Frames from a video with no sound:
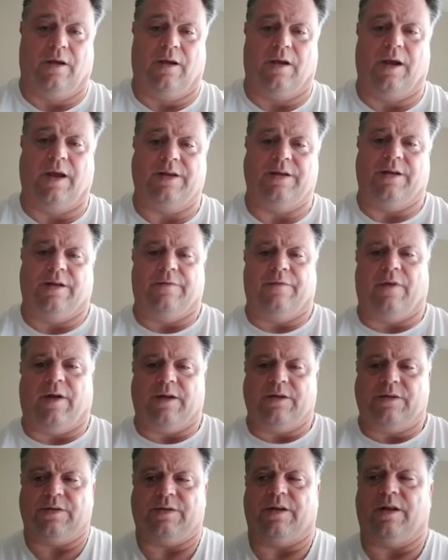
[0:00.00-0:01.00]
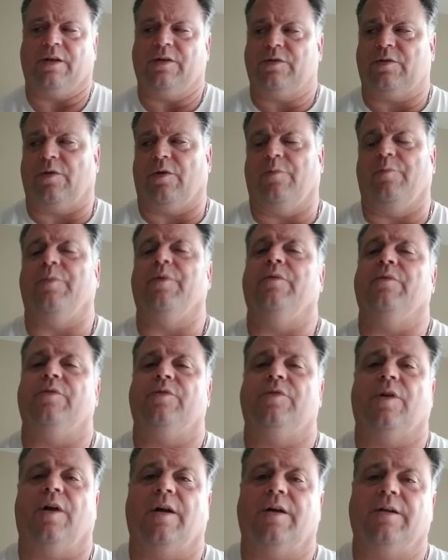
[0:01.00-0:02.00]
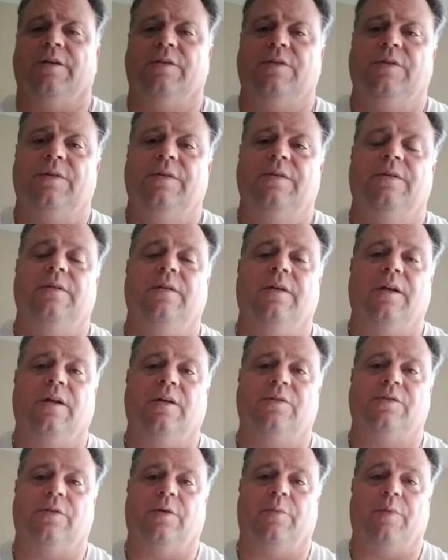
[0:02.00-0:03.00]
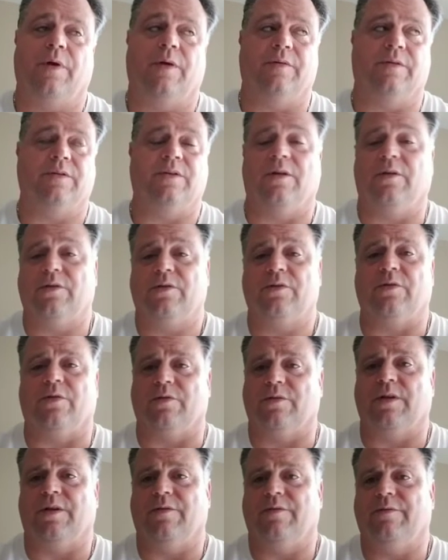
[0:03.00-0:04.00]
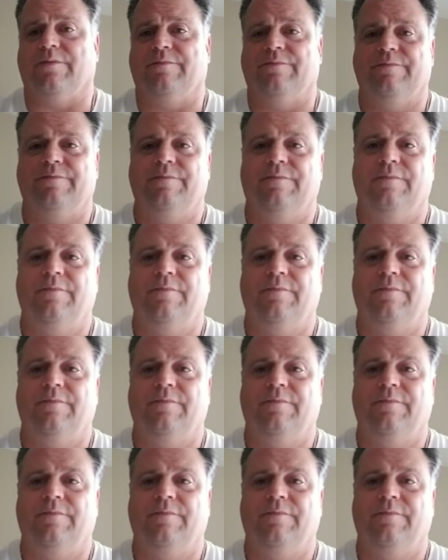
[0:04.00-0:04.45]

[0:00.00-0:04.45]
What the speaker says: ATF licensing, then I'll start building shotguns, and I'll probably start selling them.